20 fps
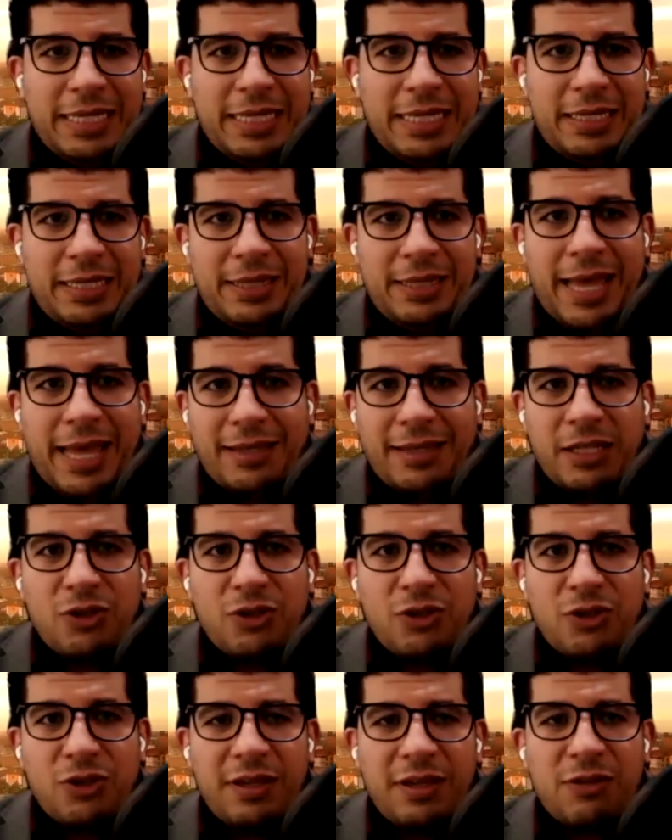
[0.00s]
that tension,
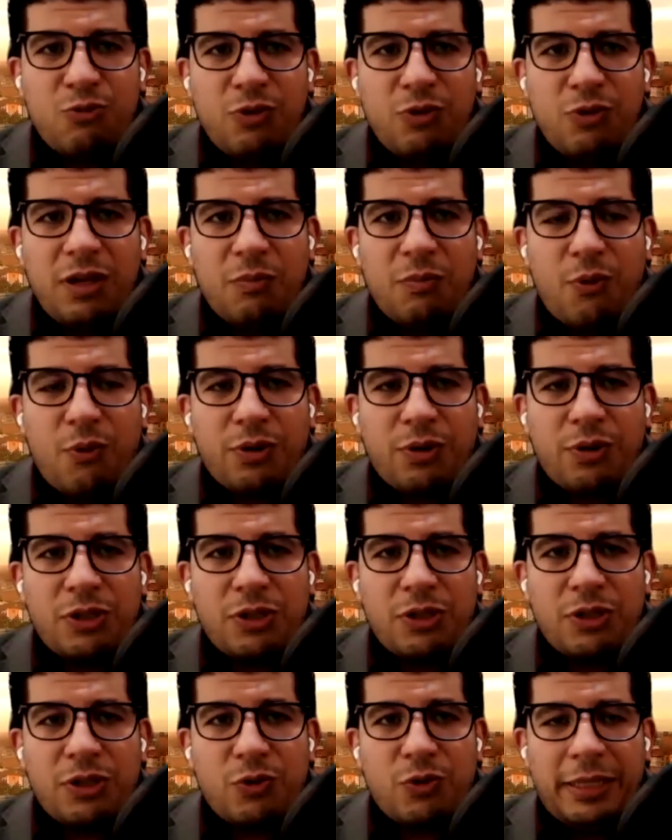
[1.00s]
I think, is really important
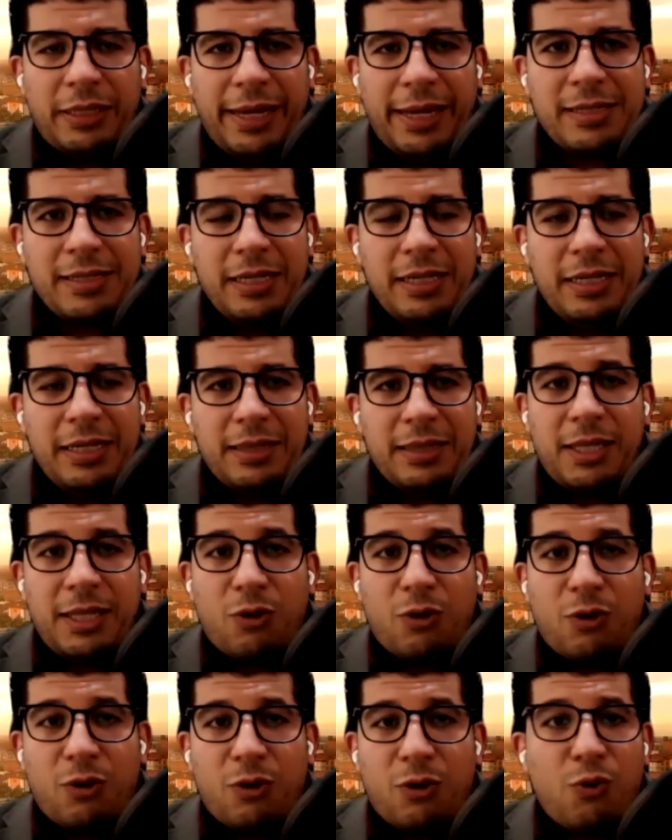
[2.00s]
to highlight, that the
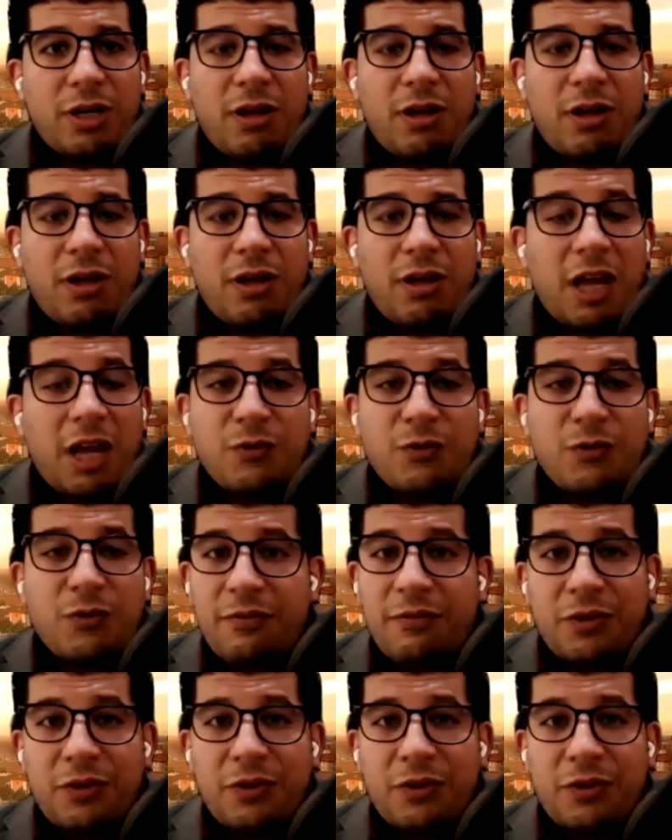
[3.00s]
court archives would
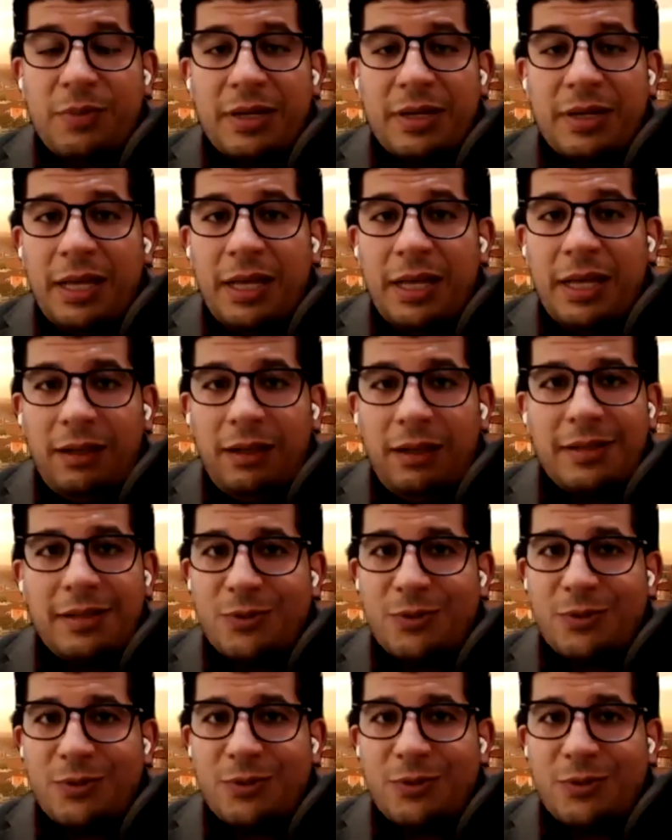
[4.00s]
never been held
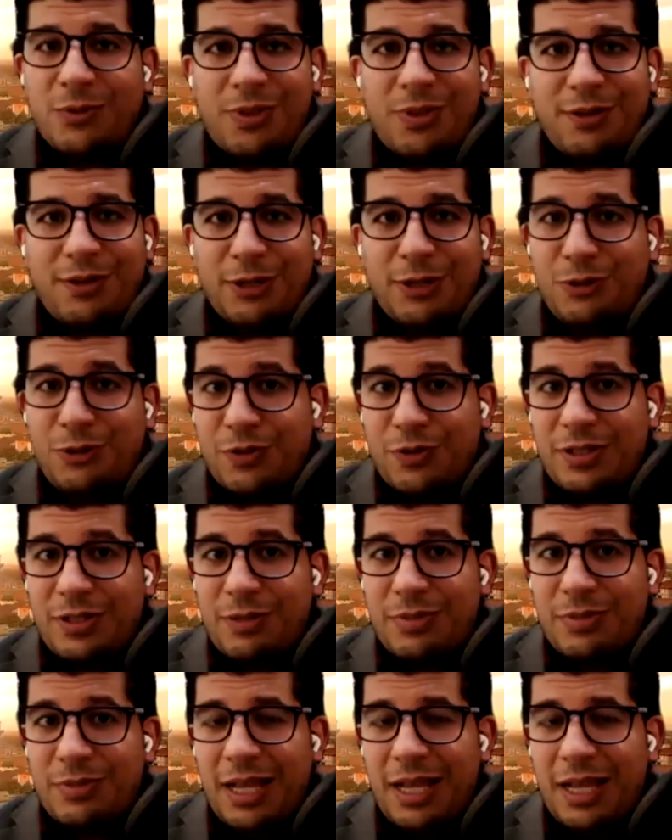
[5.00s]
as authoritative by jurists
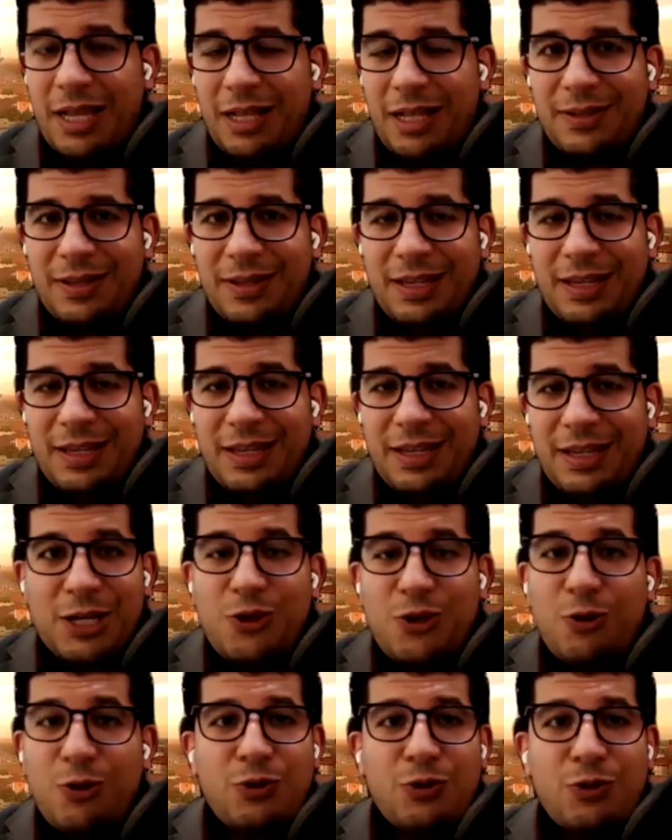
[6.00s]
themselves.
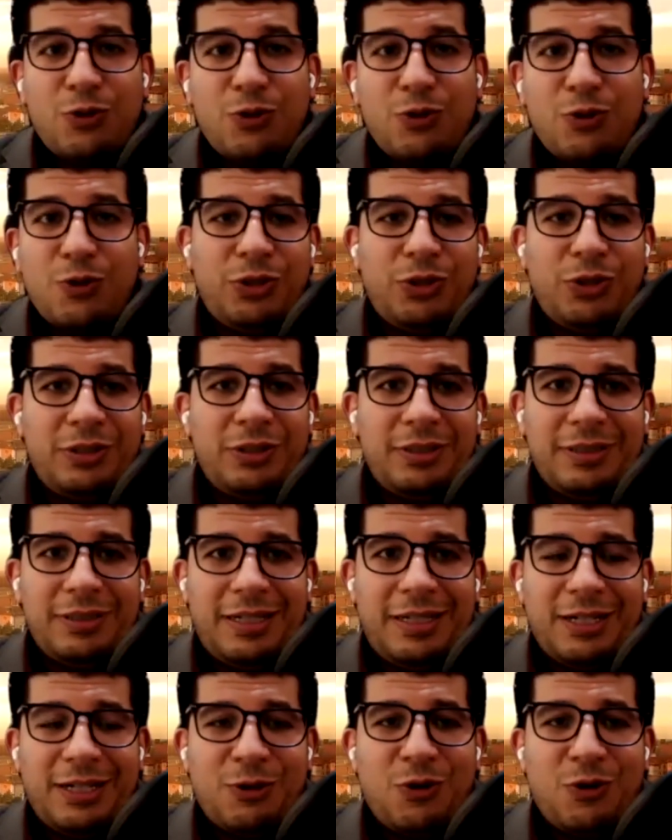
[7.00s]
No jurist will
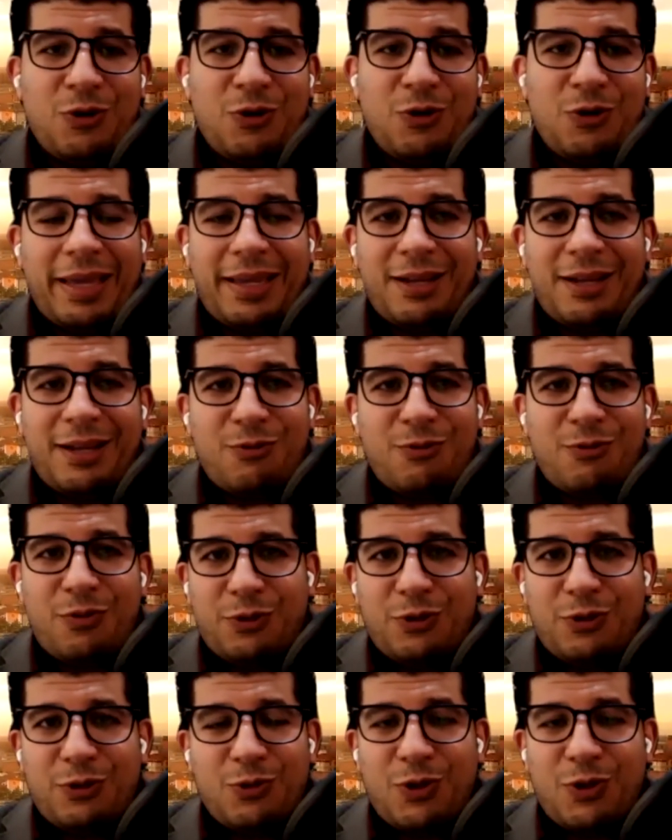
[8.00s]
go back and
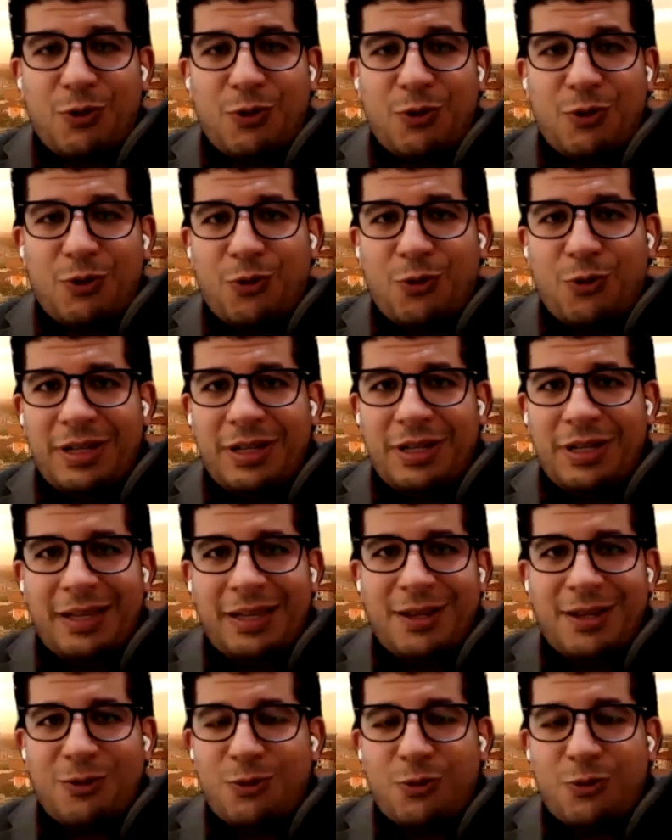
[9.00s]
refer to a court
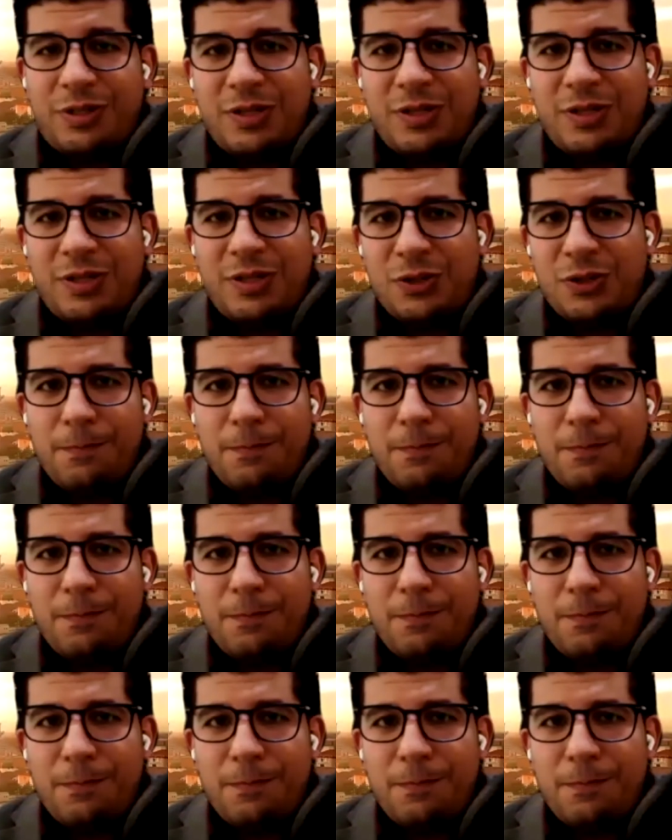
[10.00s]
decision.